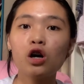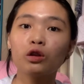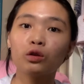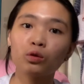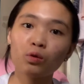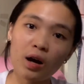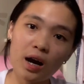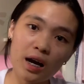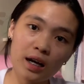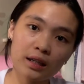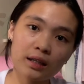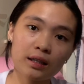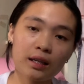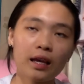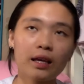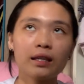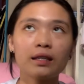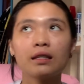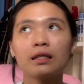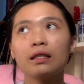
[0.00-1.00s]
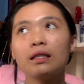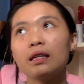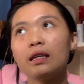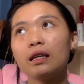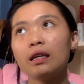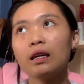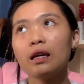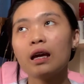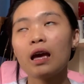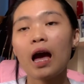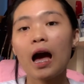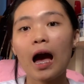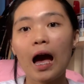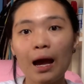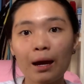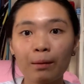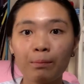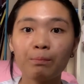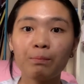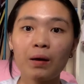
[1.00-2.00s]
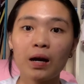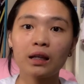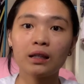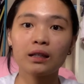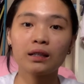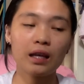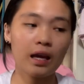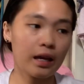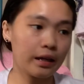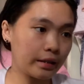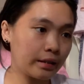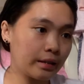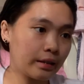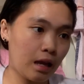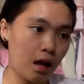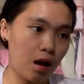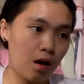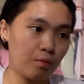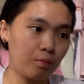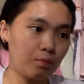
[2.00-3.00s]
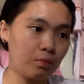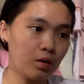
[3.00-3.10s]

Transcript: to access the MPASS exam.